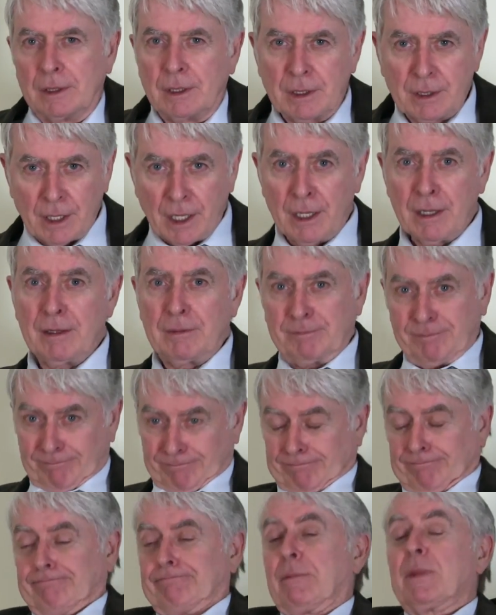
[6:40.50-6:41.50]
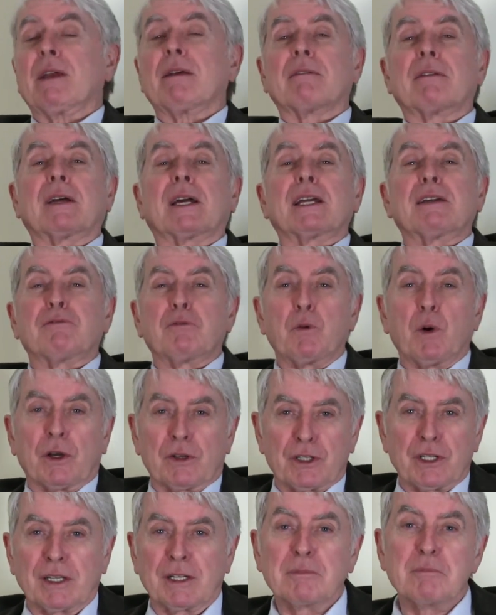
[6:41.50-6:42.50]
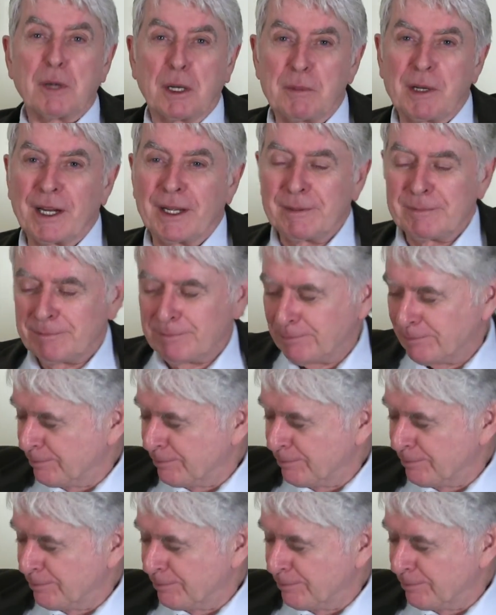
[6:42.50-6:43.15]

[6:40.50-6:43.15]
Okay? Thank you for watching. Bye-bye.